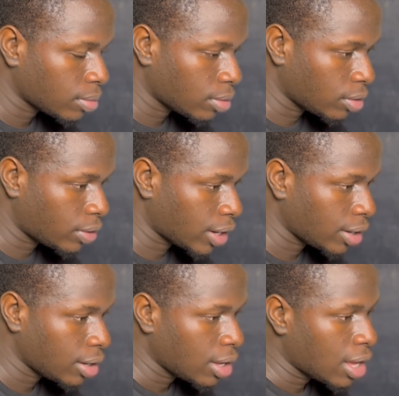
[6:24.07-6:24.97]
All right.
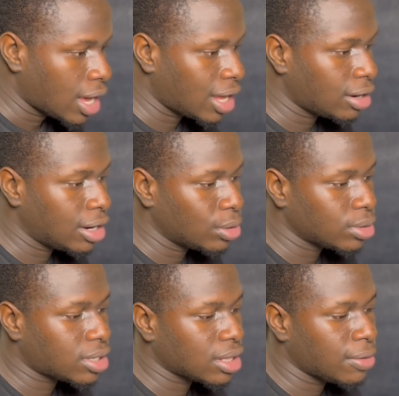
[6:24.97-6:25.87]
And
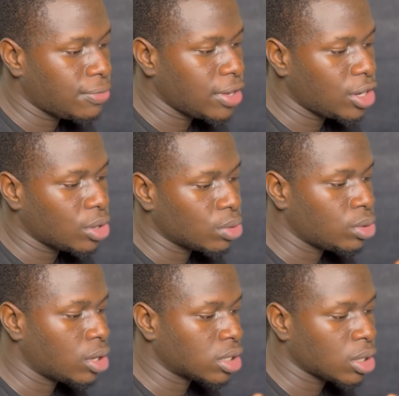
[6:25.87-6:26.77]
note the video
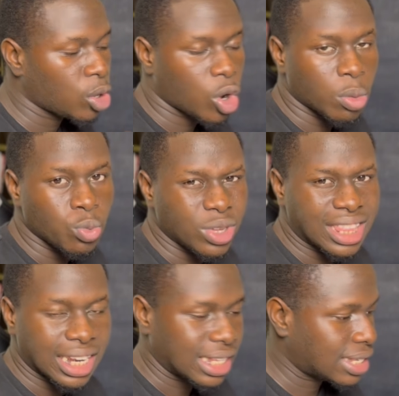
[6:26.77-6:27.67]
doesn't come with
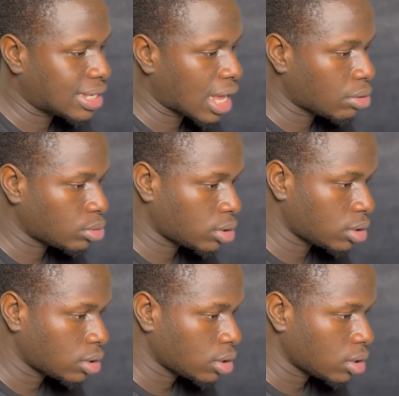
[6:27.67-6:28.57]
any
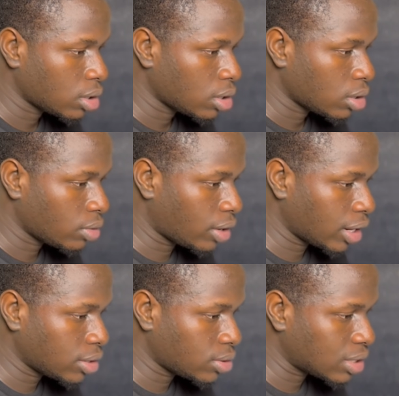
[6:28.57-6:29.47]
sound,
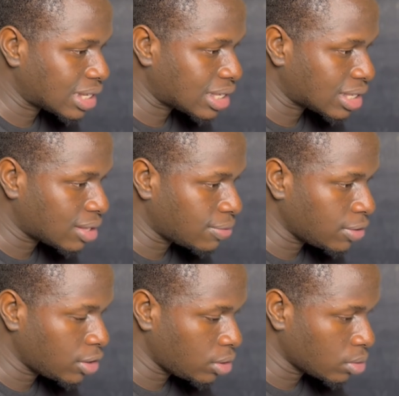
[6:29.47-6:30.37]
right? So this is the
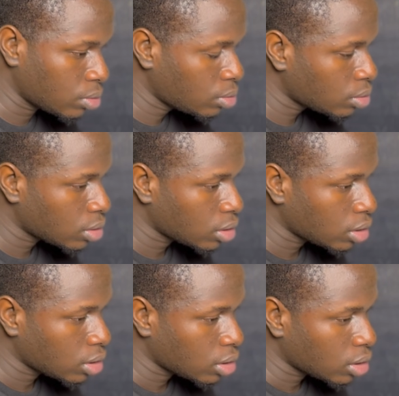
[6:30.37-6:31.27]
video,
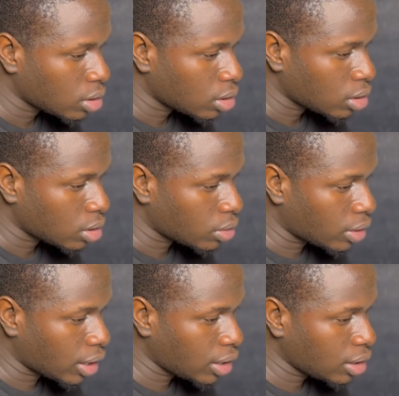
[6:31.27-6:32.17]

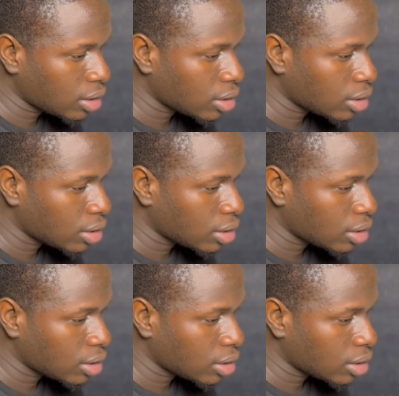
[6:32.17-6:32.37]
right?